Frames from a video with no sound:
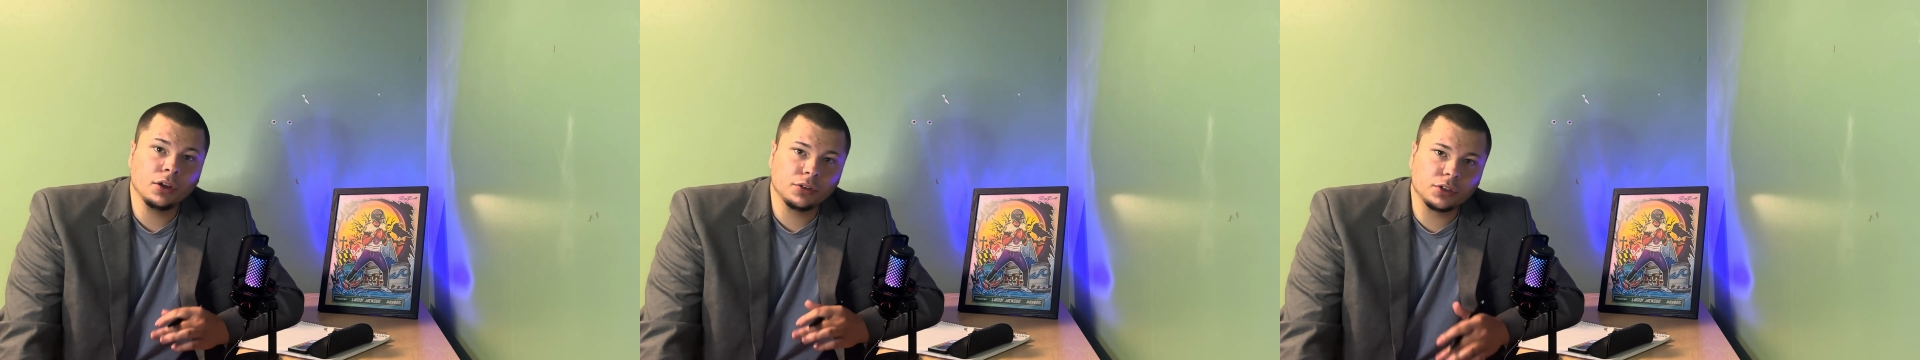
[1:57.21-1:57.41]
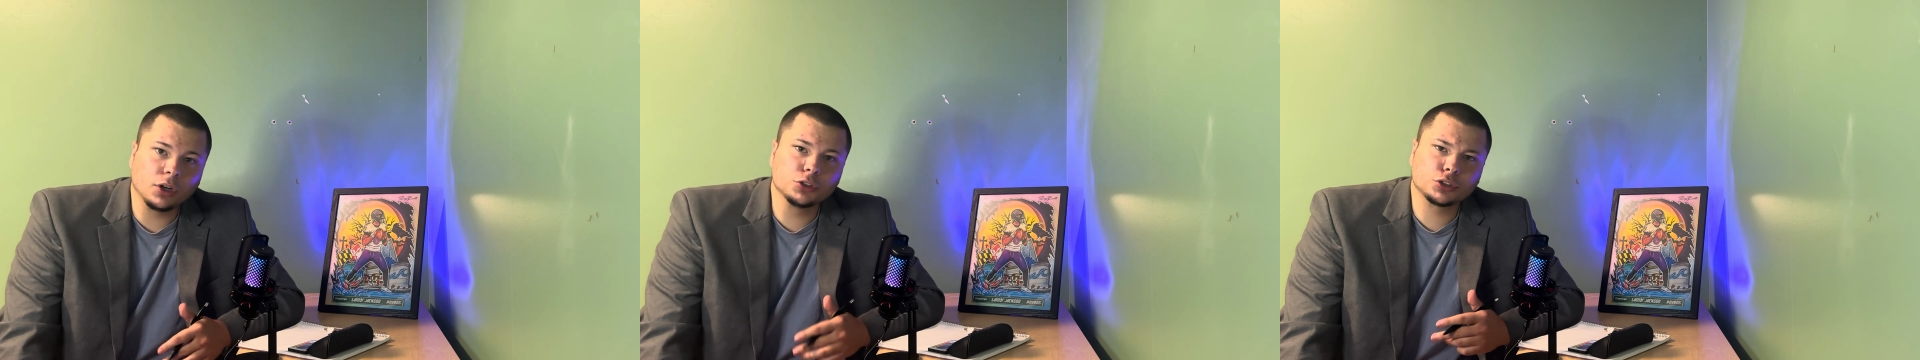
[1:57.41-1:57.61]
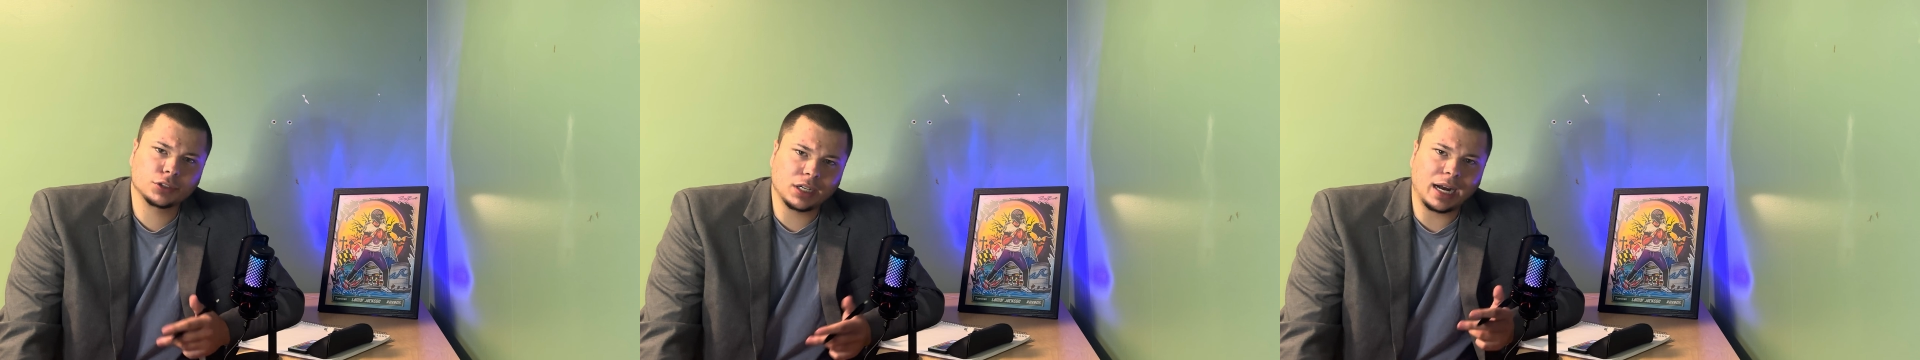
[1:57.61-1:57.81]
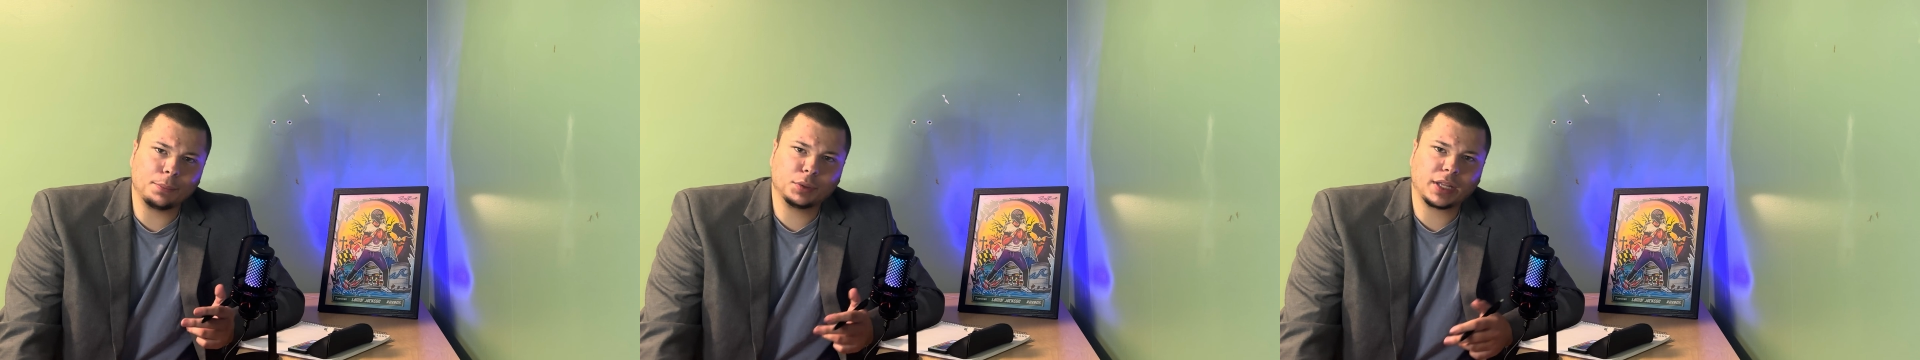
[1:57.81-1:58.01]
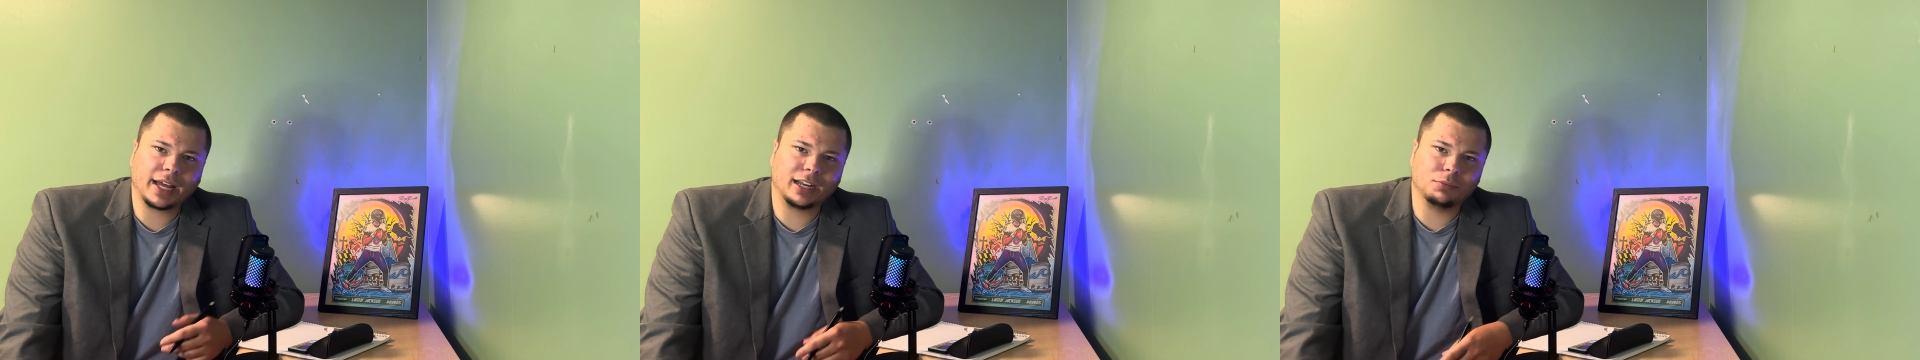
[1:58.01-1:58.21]
Those are
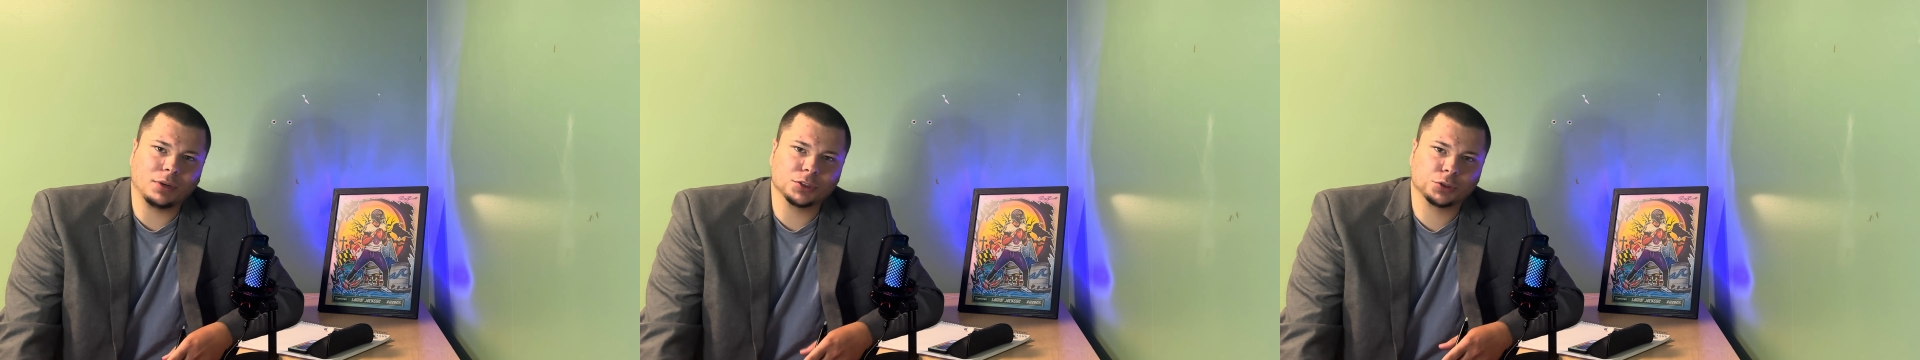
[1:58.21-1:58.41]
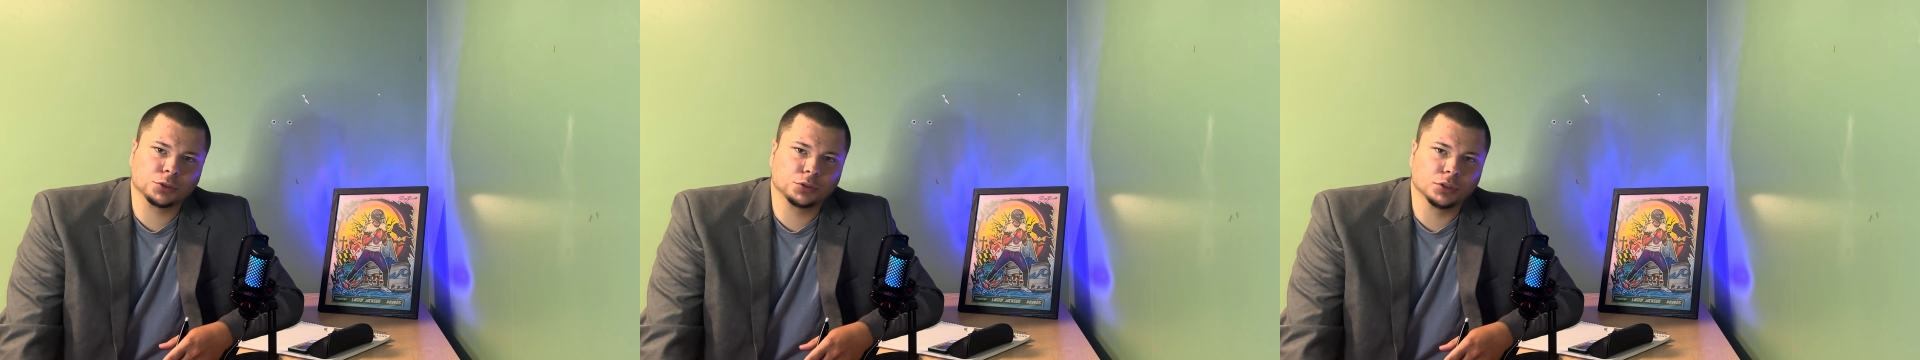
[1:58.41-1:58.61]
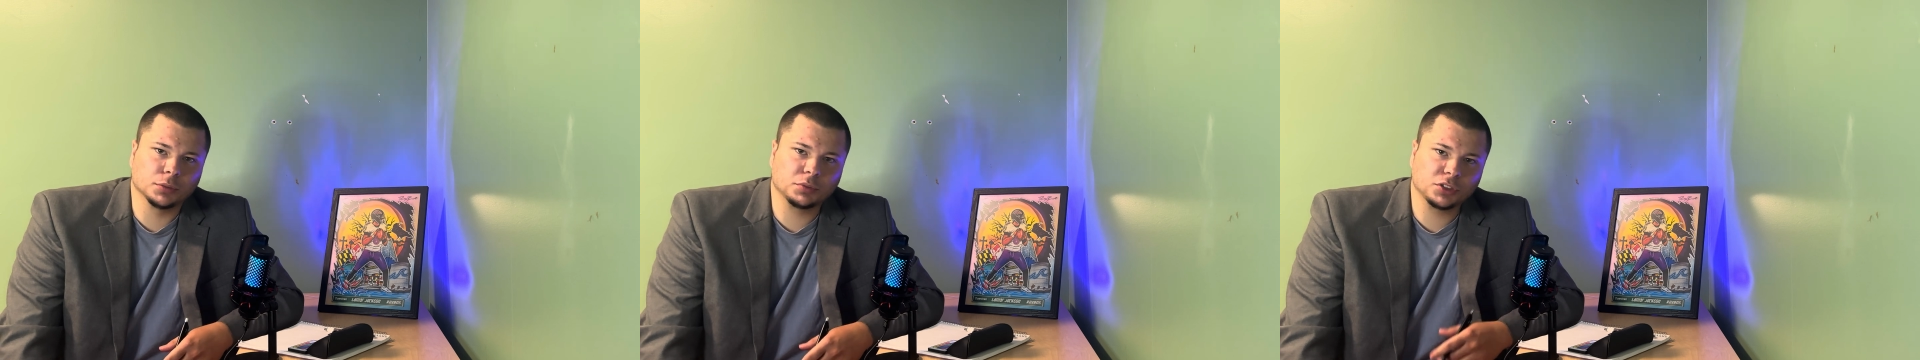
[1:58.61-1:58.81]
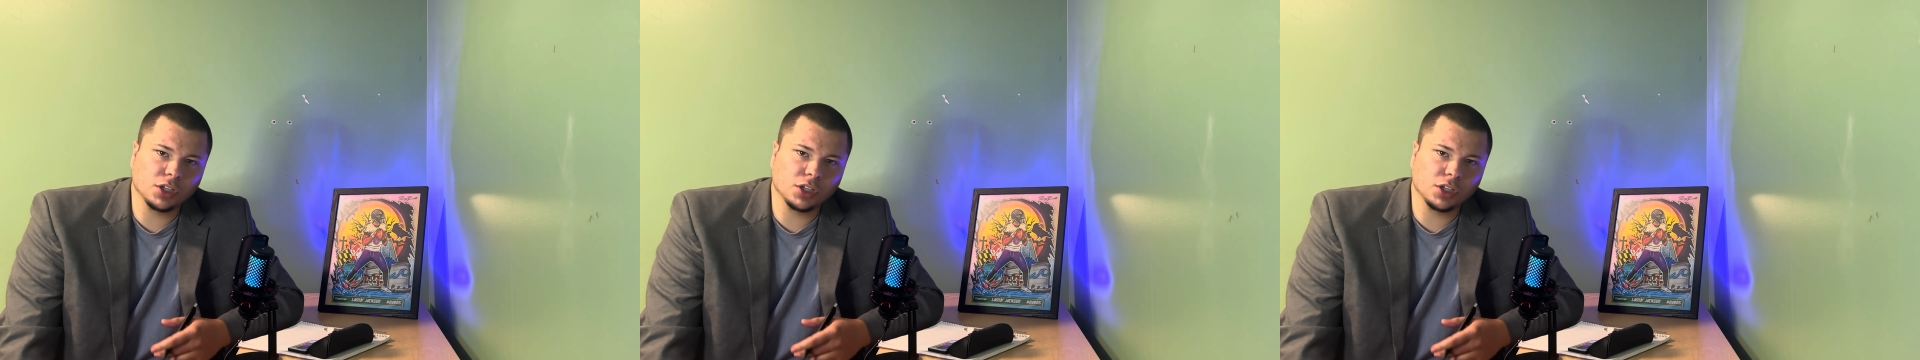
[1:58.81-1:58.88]
complicated muscle groups.